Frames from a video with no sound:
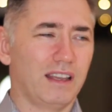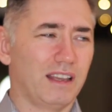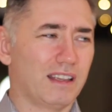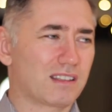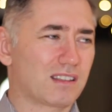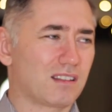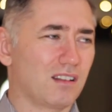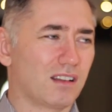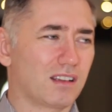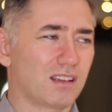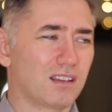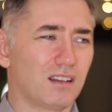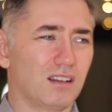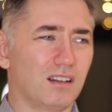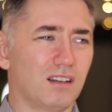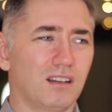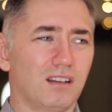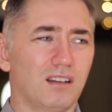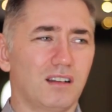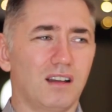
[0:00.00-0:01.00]
It's like
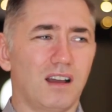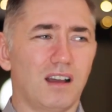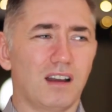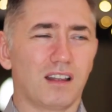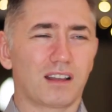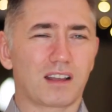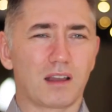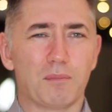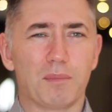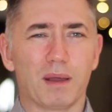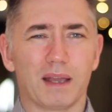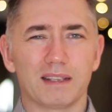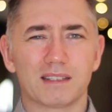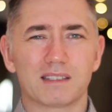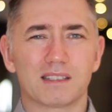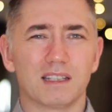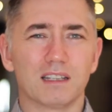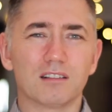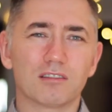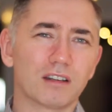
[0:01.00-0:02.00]
a
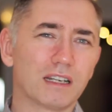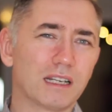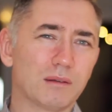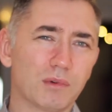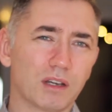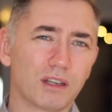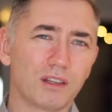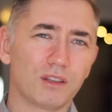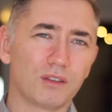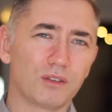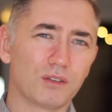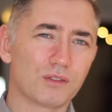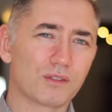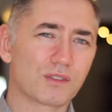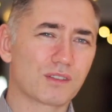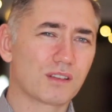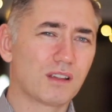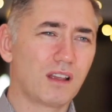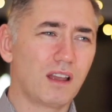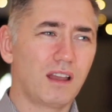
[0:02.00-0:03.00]
pasty cream I
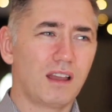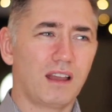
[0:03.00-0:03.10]
use,